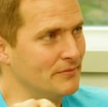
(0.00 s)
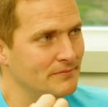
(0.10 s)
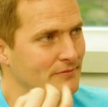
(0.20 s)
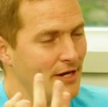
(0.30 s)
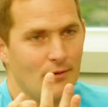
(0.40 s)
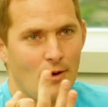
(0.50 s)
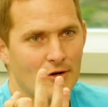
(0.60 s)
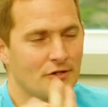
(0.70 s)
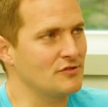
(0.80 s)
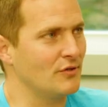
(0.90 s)
Right. Air,
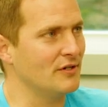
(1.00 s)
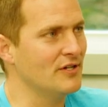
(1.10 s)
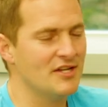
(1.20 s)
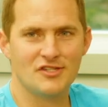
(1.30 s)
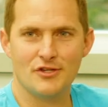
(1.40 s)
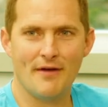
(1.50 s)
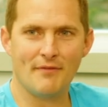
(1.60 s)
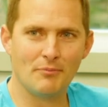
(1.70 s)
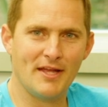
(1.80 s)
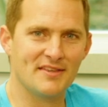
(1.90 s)
water, good soil. So you have a
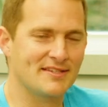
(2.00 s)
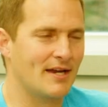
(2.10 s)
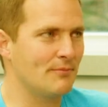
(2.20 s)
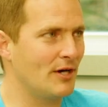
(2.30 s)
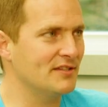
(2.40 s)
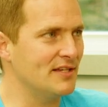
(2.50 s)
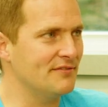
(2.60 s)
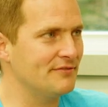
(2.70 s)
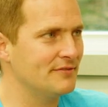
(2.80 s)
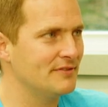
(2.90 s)
plant that's got a brown
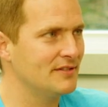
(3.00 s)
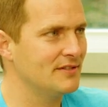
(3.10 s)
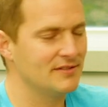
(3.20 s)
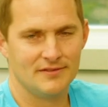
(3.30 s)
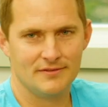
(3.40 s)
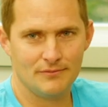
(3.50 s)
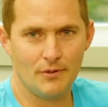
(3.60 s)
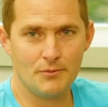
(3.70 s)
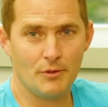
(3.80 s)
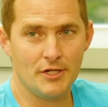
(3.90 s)
leaf.
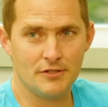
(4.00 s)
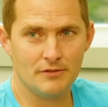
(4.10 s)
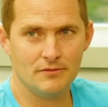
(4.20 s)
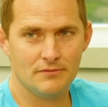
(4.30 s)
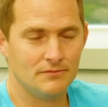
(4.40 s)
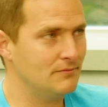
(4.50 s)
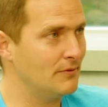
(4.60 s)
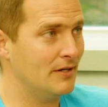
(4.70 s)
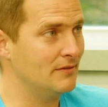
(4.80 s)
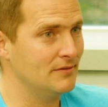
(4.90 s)
What, what do you do?
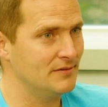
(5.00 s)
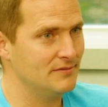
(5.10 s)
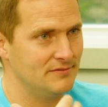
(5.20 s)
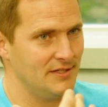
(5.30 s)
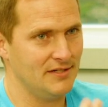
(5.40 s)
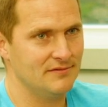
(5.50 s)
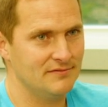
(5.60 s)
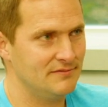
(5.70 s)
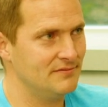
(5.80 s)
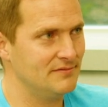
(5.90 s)
Well, you know,
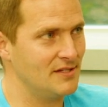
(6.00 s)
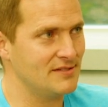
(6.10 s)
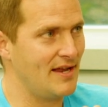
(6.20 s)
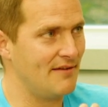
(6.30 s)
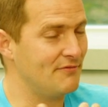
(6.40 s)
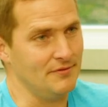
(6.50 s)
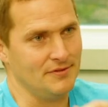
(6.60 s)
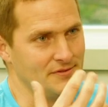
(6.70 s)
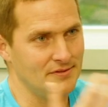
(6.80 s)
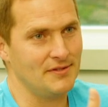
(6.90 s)
does it have
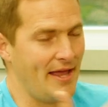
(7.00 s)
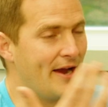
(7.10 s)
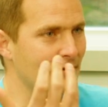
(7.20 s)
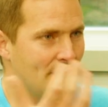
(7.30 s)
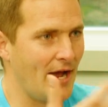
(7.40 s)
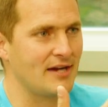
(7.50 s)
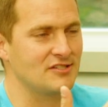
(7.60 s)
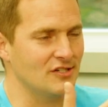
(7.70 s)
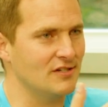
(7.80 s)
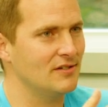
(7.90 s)
the air, the
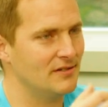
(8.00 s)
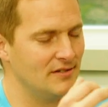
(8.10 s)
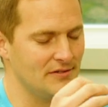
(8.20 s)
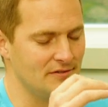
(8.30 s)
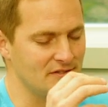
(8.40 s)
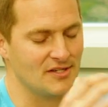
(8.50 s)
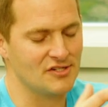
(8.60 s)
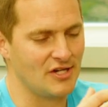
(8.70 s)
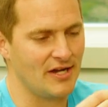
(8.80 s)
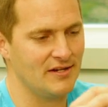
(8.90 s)
oxygen, you know, the
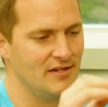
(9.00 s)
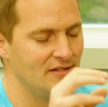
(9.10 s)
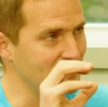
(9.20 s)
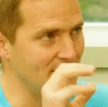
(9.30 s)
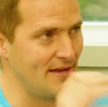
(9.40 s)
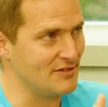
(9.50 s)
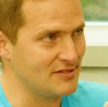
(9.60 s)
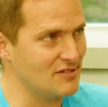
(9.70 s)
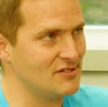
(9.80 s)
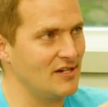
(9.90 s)
sunshine? Does it have the
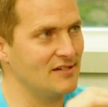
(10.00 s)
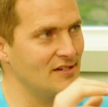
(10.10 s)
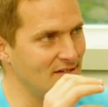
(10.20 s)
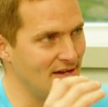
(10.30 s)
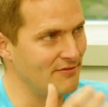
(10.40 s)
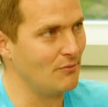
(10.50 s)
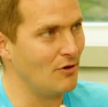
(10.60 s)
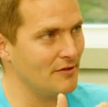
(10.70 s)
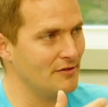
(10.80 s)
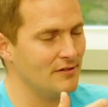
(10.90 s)
sunshine? Does it have the
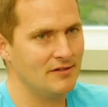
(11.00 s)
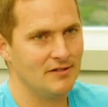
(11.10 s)
water?